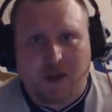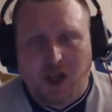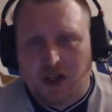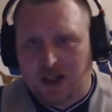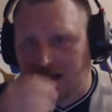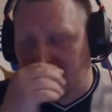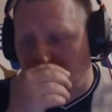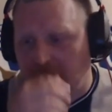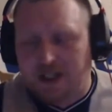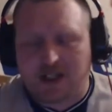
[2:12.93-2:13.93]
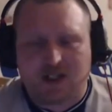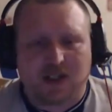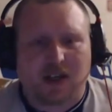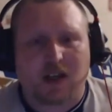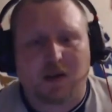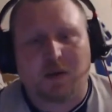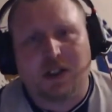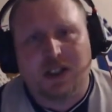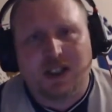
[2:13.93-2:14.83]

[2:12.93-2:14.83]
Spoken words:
earlier this week. So